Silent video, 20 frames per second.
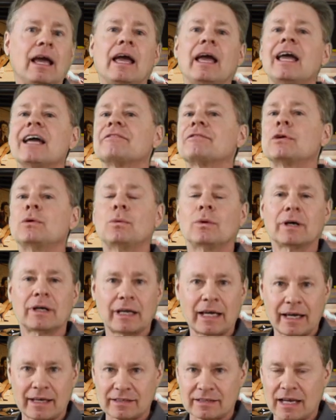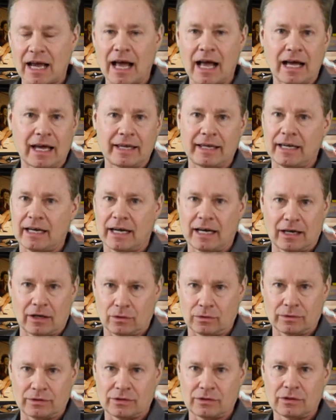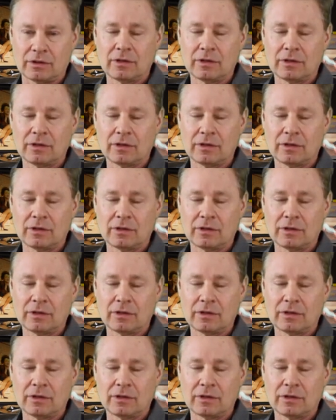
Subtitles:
Everyone has high counts.